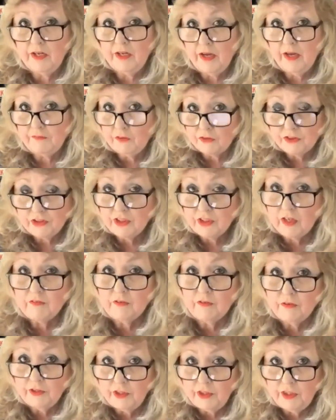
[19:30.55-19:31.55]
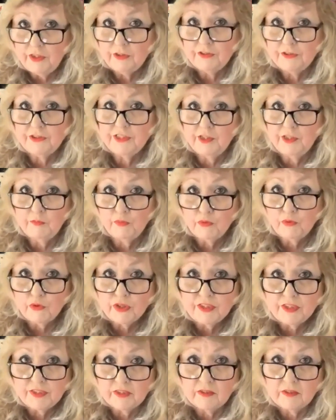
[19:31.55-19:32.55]
after several years in
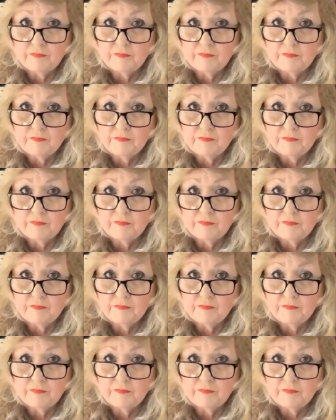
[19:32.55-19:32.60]
prison.